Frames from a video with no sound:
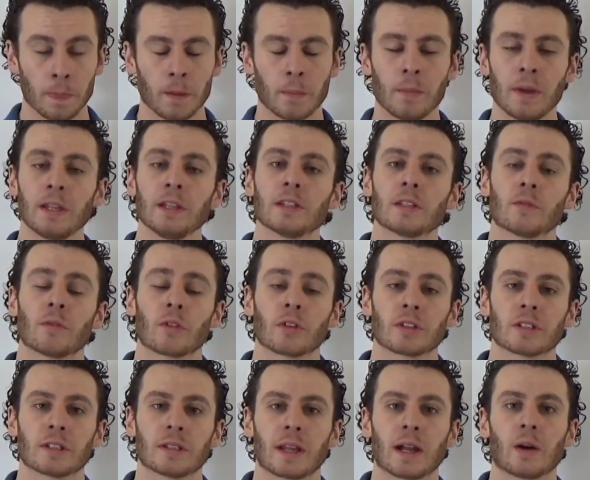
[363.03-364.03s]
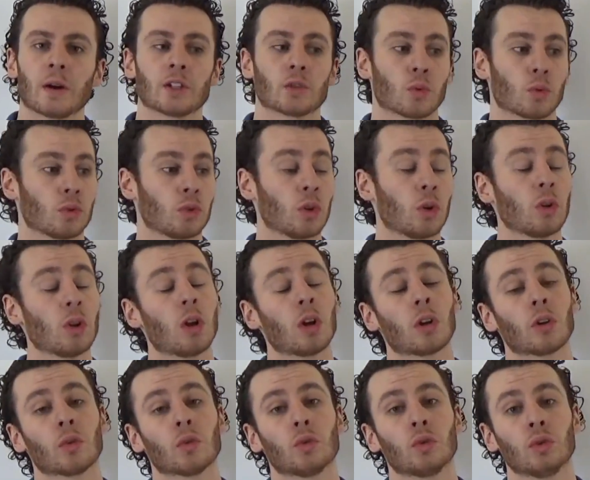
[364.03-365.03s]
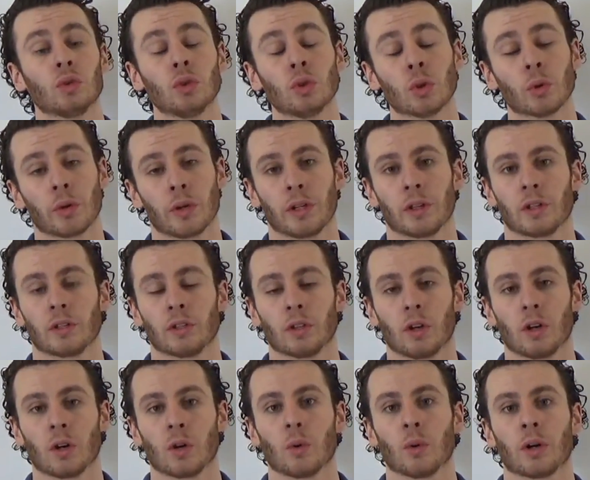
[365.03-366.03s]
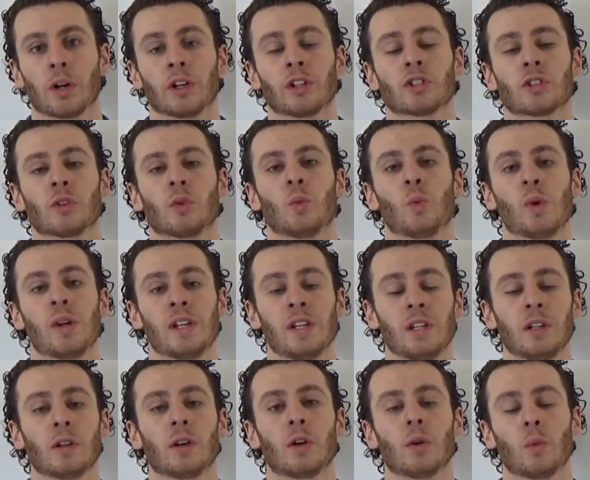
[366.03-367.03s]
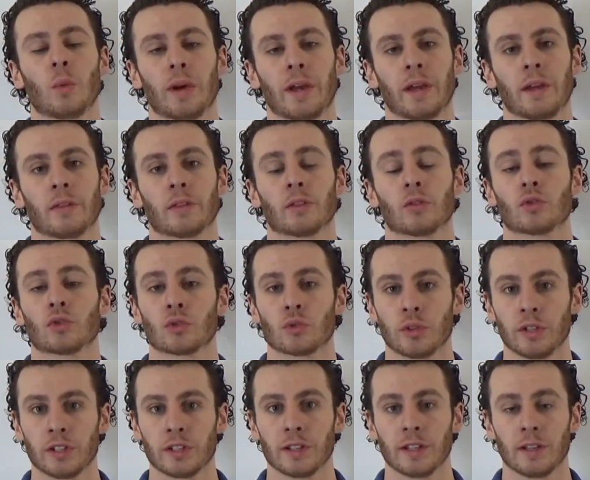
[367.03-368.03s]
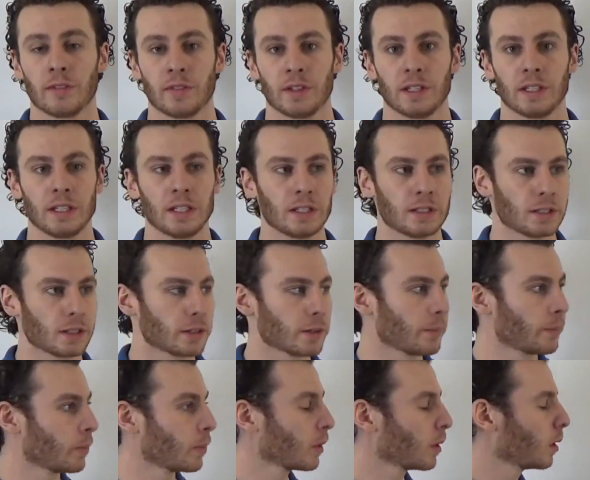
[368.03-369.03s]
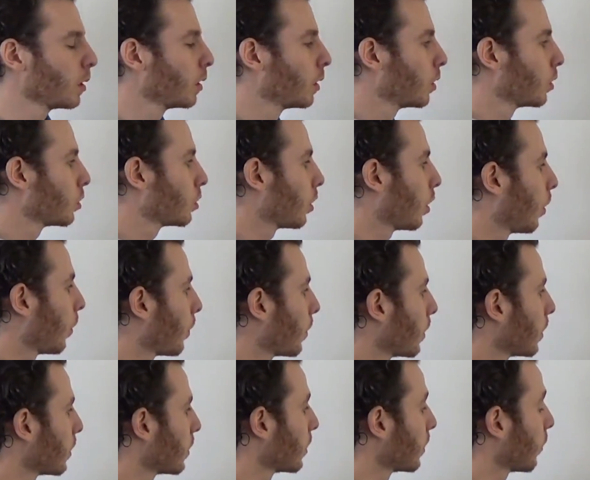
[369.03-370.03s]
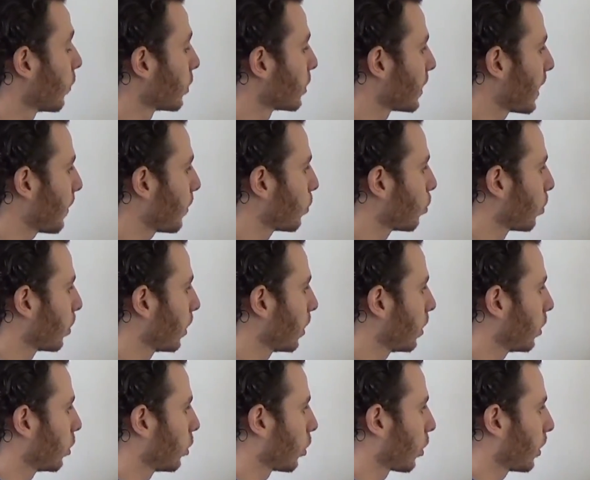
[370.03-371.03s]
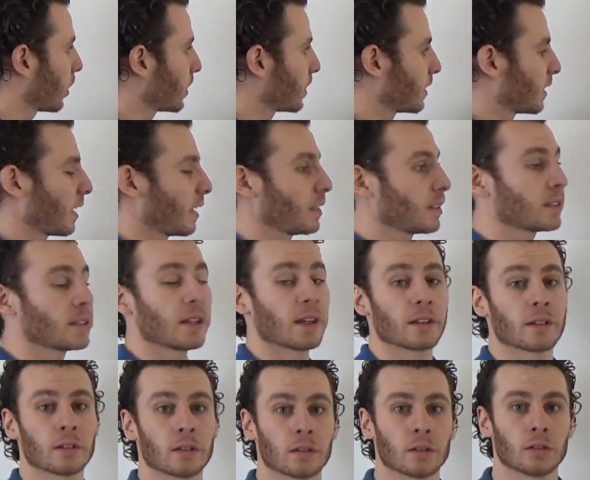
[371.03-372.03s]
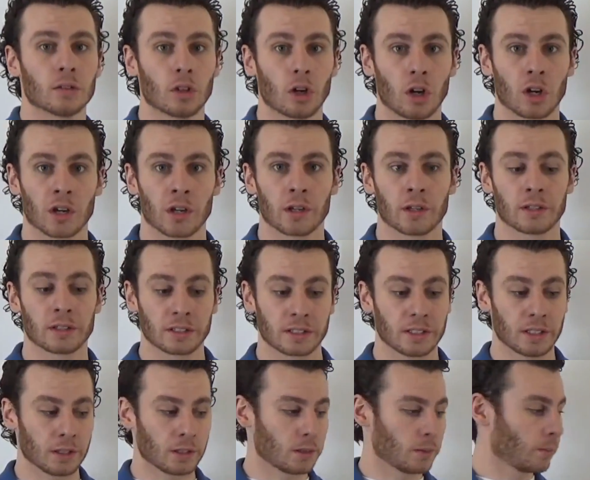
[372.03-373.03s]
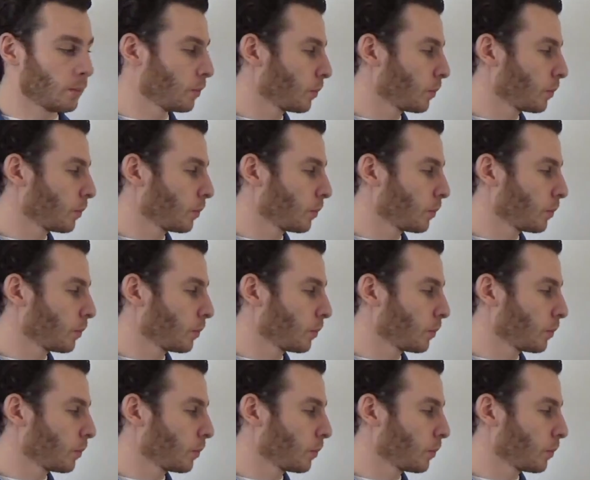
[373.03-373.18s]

The main difference now is we're no longer luring the dog. We're going to start weaning away the treat if he needs it. So, for step 3, you're going to say sit. Dog, sit.